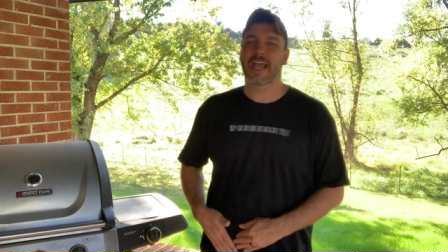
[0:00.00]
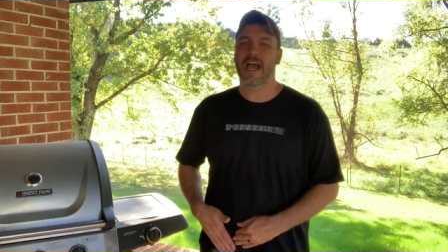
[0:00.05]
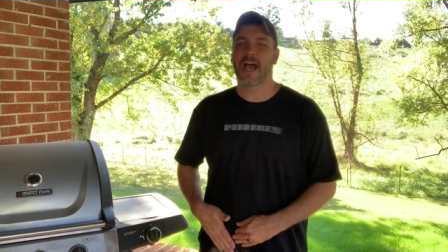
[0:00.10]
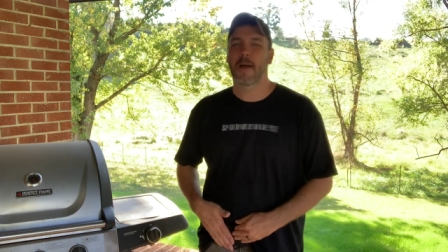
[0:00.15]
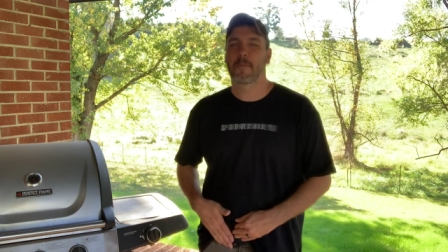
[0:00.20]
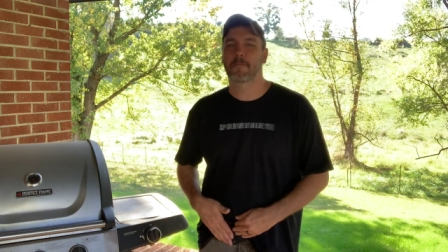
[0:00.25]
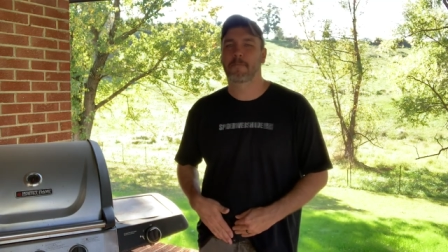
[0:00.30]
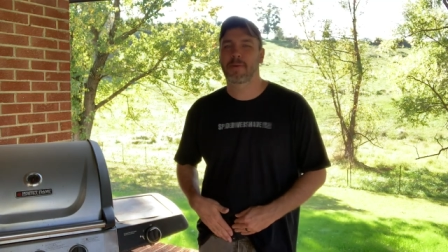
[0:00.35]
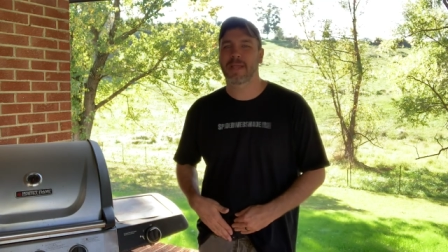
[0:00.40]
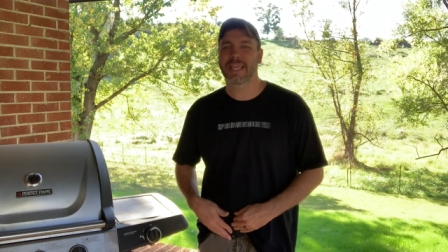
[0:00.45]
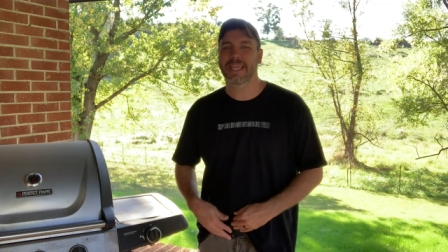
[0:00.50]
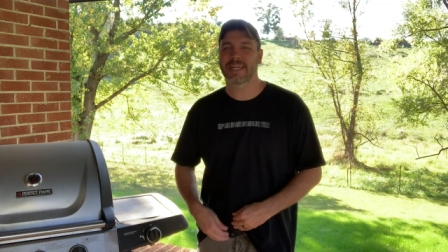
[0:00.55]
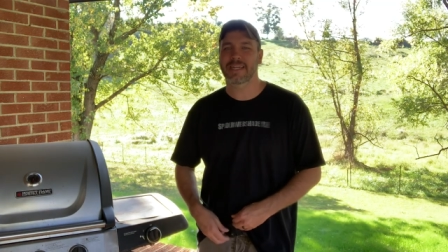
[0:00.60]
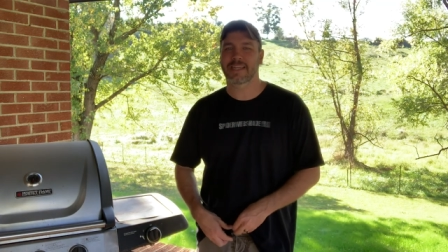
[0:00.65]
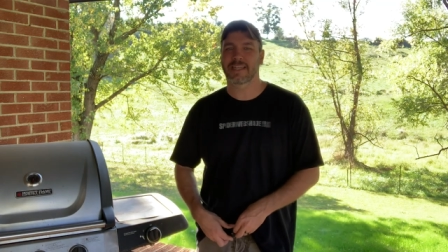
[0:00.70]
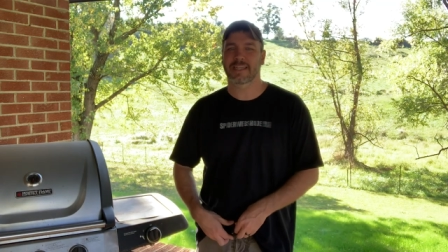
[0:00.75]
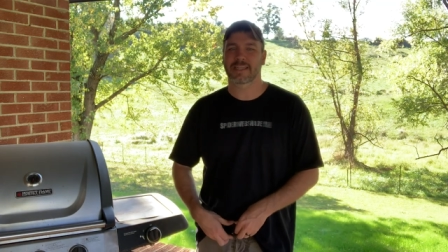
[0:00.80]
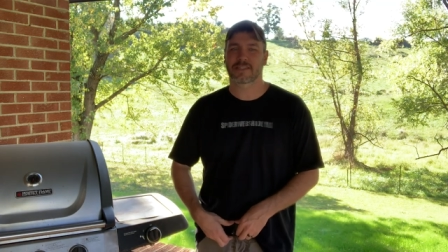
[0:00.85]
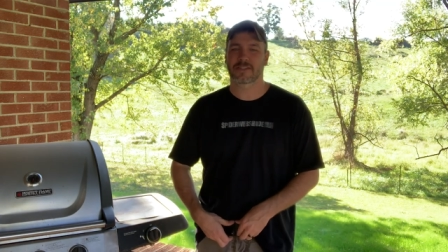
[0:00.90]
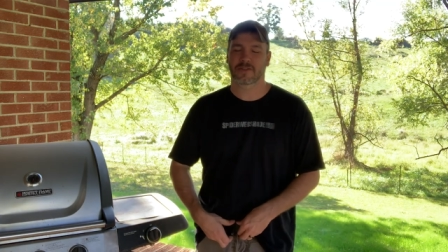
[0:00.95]

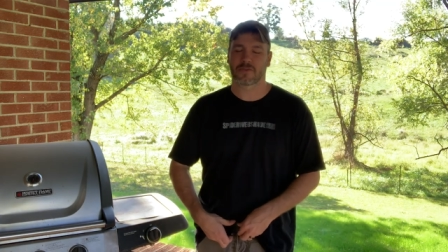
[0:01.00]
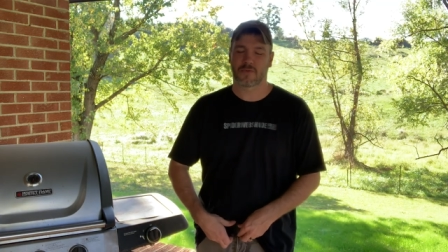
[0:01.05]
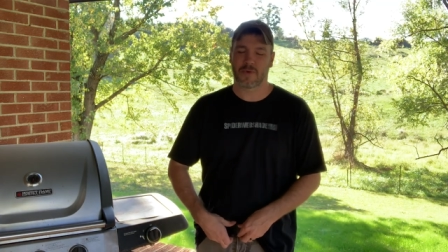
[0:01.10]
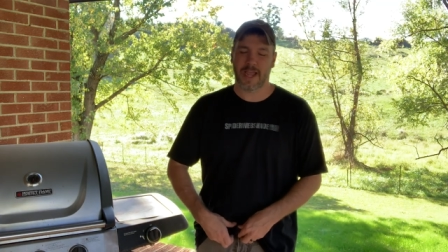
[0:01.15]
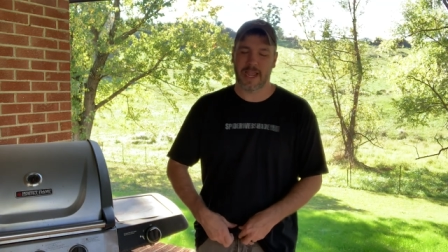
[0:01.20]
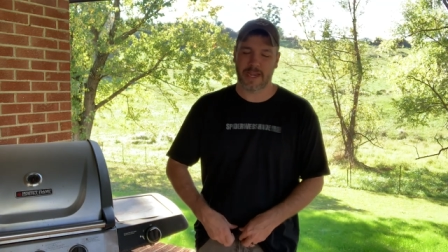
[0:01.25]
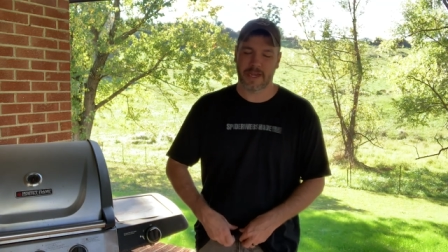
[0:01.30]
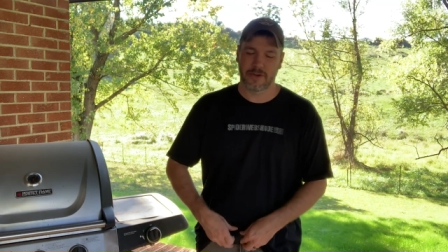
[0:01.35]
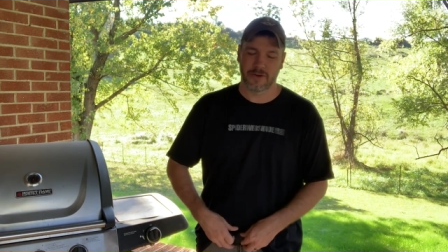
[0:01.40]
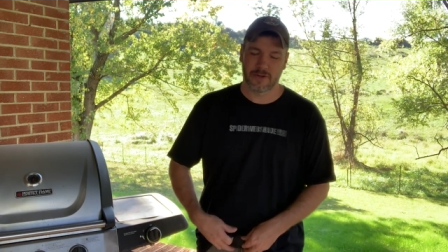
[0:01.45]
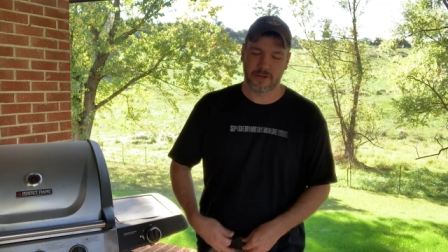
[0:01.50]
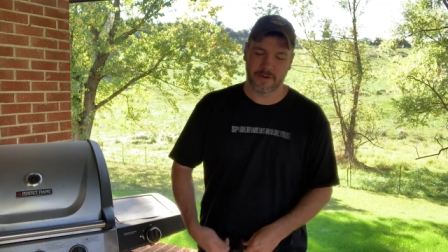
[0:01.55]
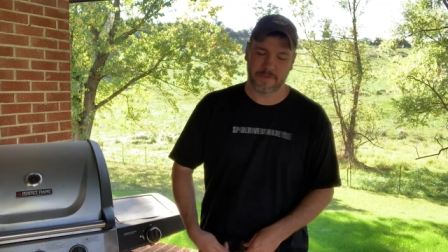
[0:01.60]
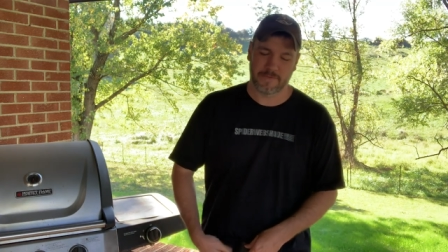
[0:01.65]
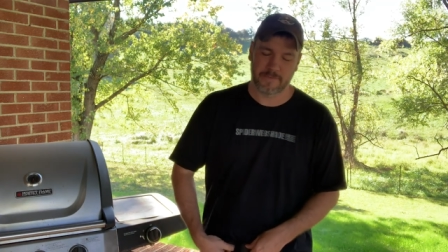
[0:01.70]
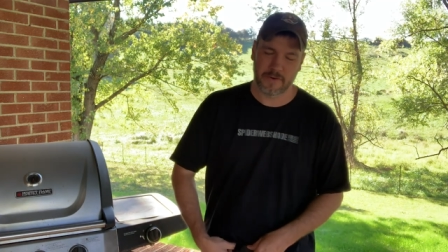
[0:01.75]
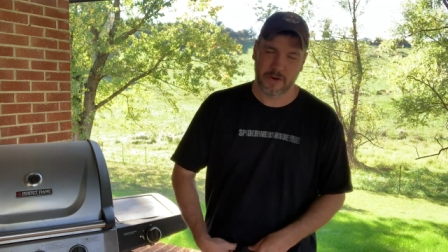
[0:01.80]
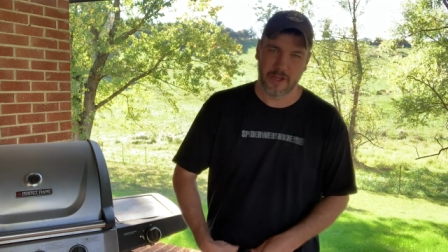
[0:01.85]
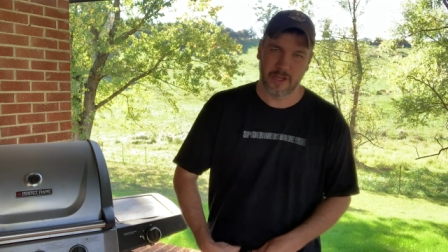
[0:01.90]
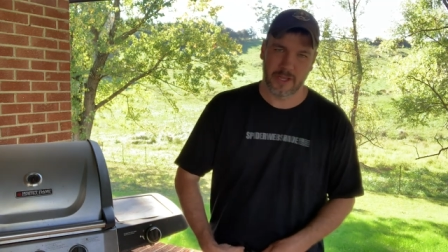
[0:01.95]
Appendix right here in the
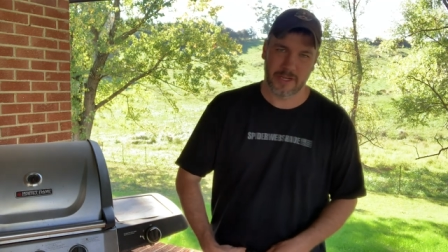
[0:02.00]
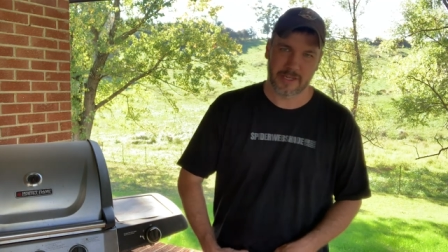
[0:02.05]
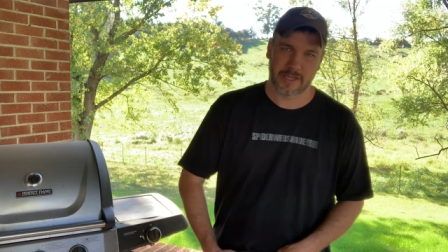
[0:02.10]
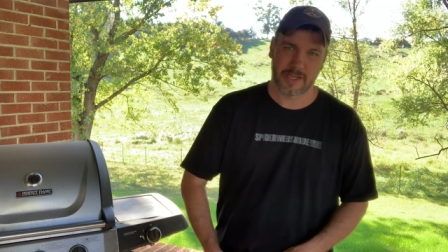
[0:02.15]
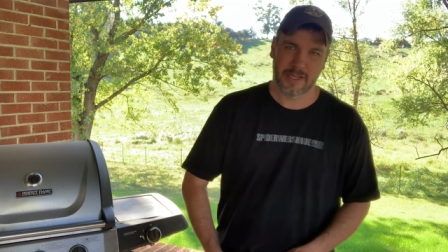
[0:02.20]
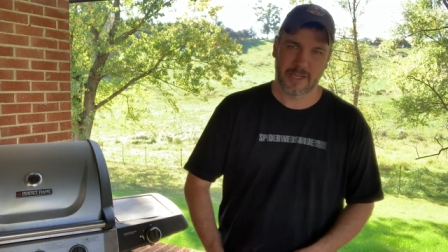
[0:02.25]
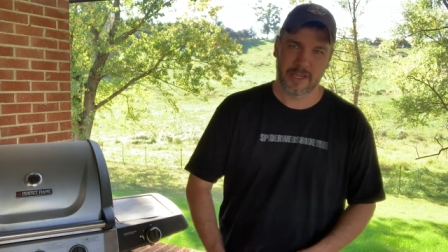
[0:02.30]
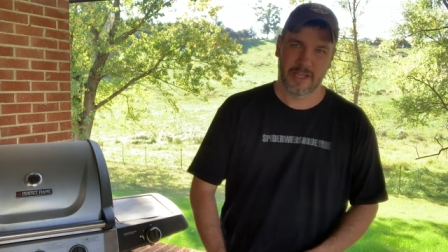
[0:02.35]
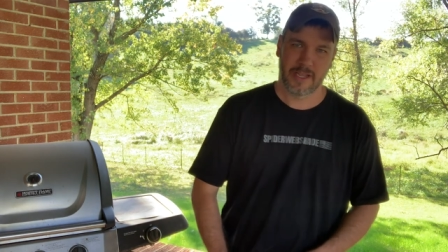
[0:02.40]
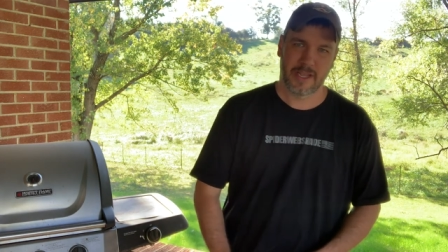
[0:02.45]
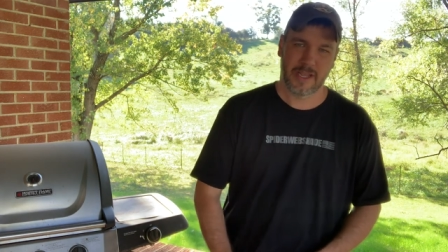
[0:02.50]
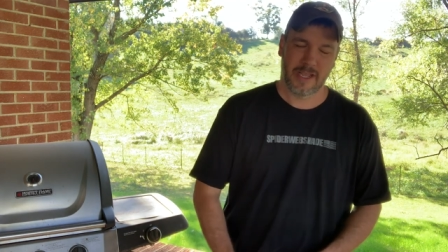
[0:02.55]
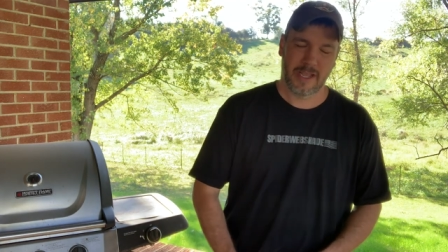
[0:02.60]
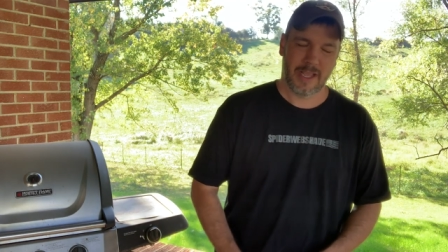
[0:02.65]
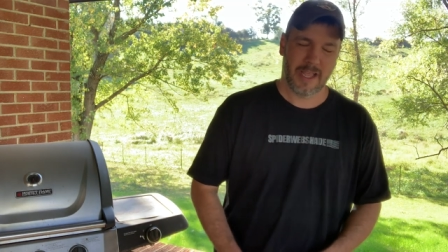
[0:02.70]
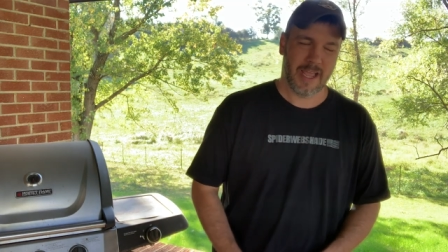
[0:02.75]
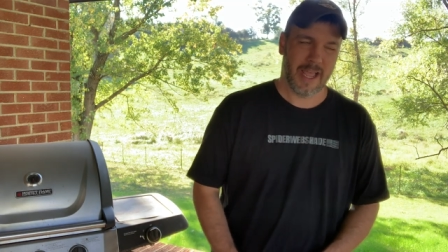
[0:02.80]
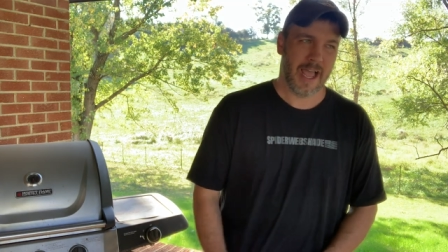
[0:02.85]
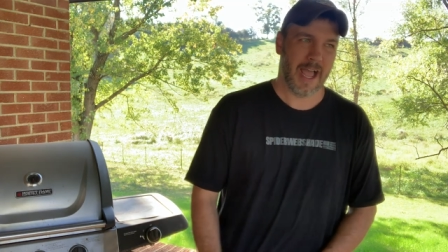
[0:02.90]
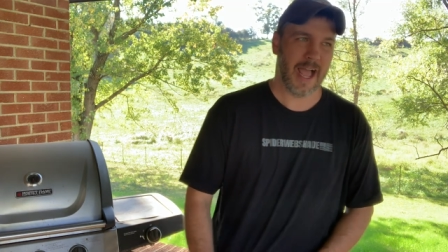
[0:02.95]
front,
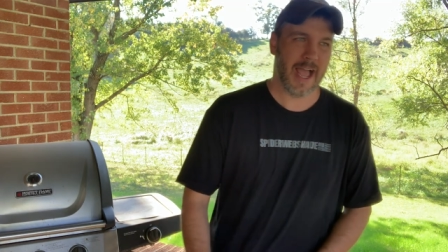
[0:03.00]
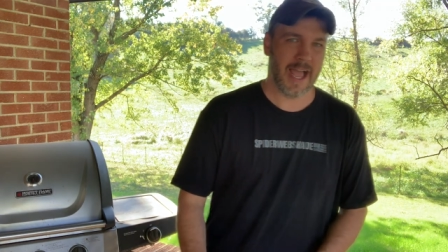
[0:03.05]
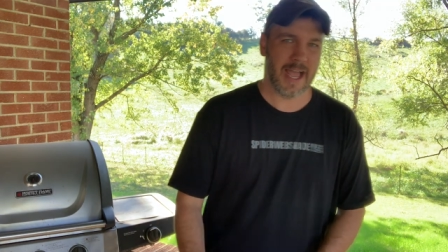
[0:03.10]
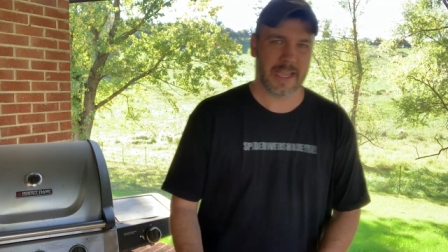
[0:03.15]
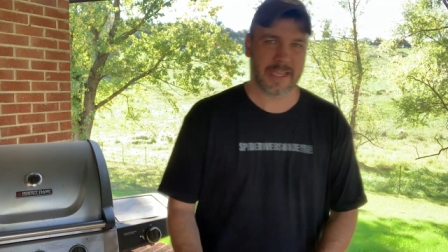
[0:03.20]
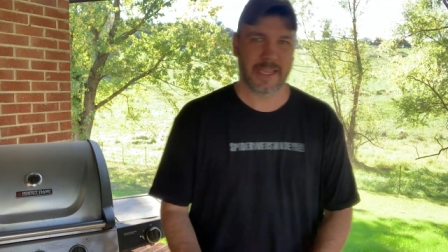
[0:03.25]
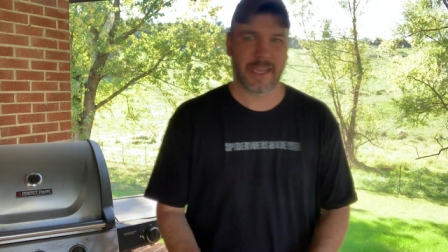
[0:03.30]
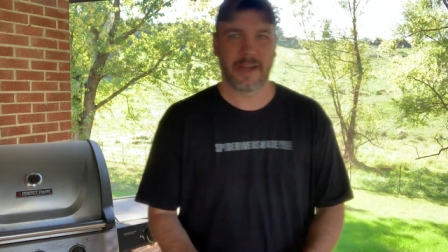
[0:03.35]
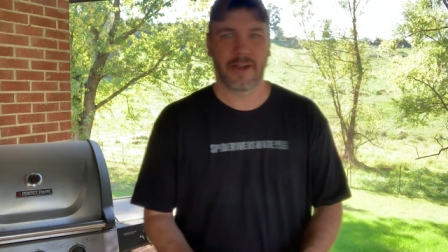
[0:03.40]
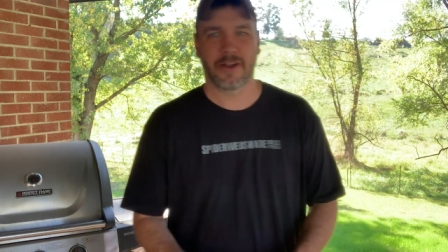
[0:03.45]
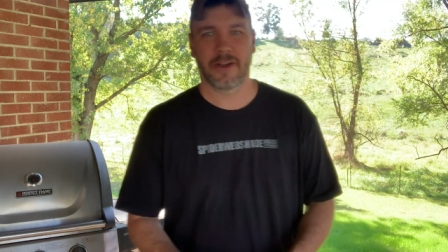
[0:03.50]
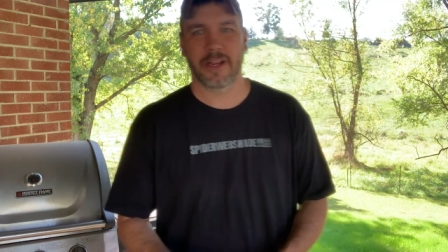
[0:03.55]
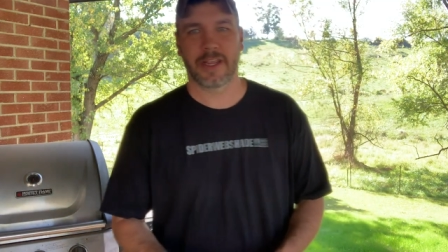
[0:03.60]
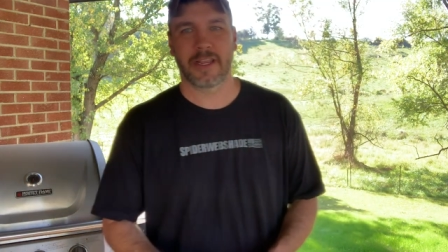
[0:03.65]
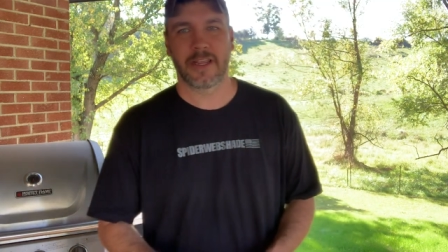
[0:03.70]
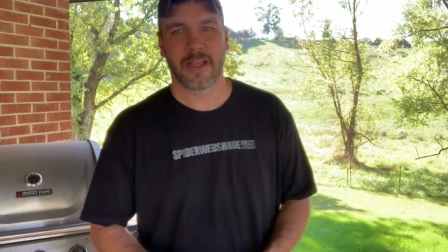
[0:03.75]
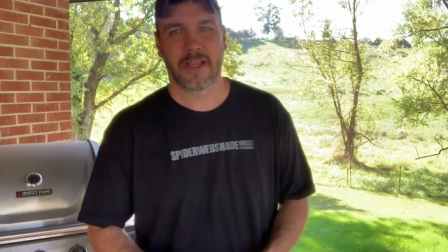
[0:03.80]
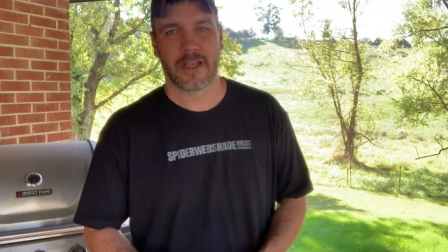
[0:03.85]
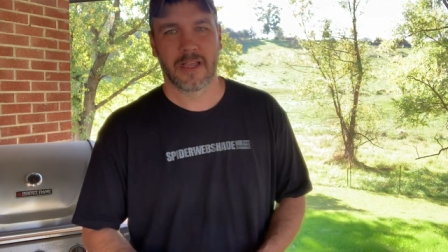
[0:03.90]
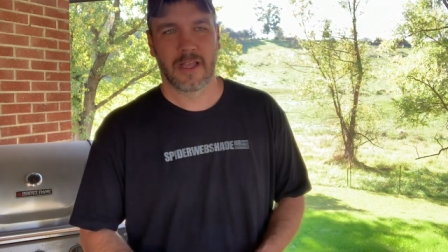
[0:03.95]
I
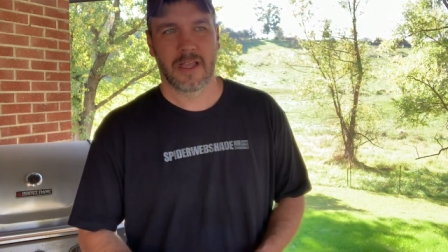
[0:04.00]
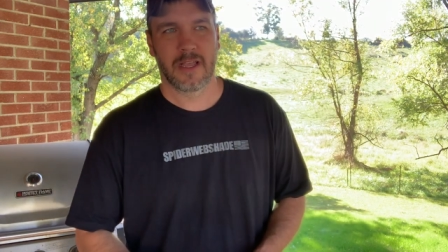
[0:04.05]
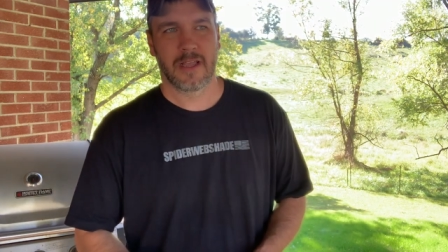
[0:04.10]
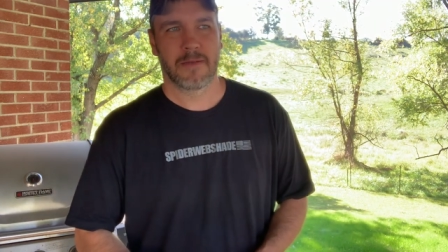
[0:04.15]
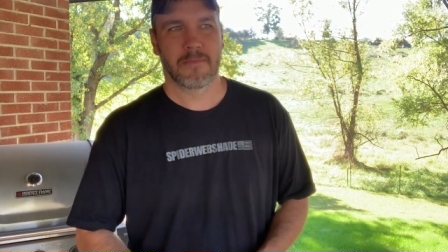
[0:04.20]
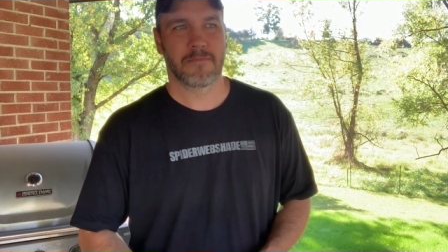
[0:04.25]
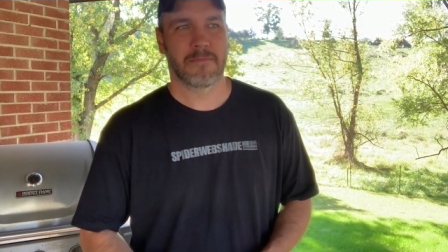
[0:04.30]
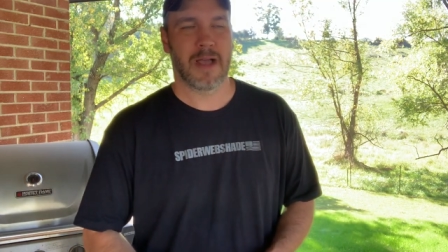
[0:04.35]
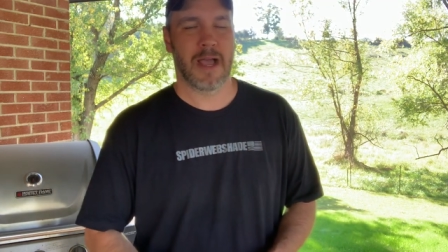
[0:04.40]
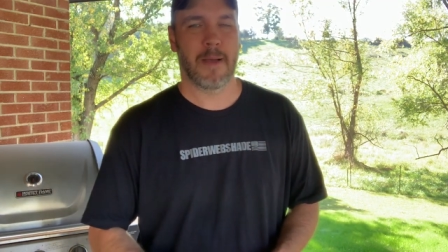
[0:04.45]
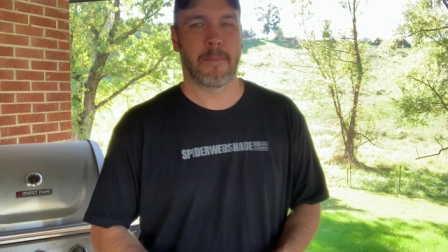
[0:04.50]
carry my